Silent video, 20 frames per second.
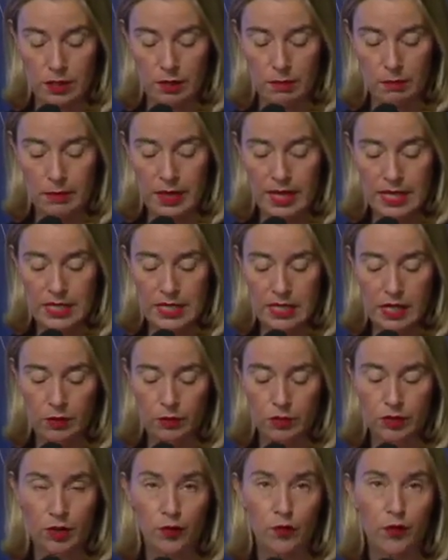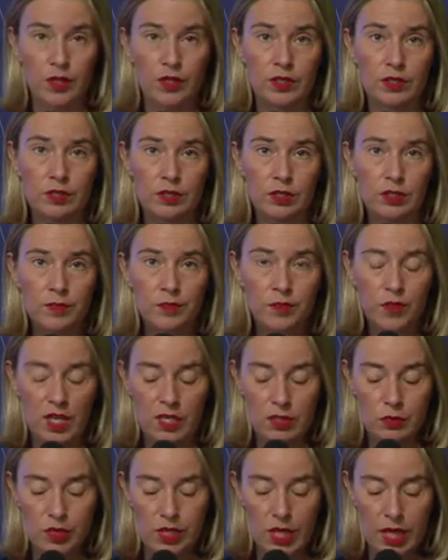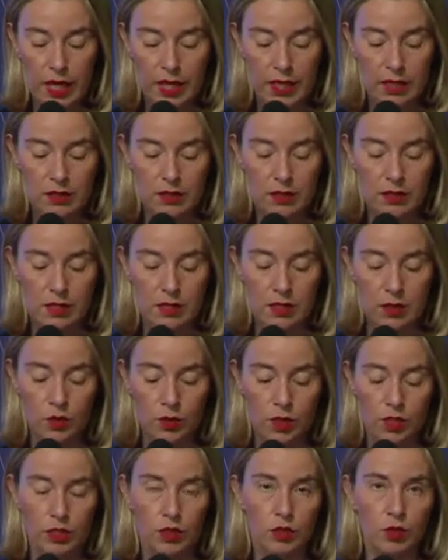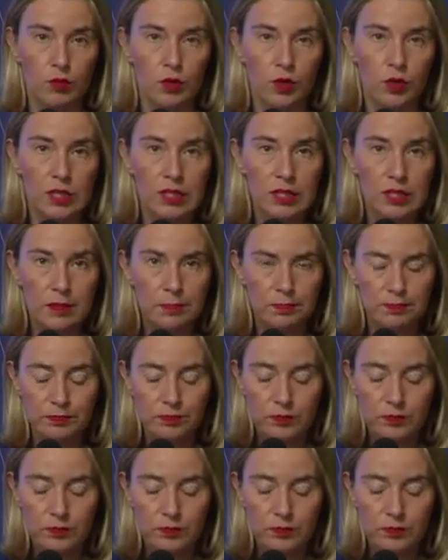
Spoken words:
may sound difficult outside the security community,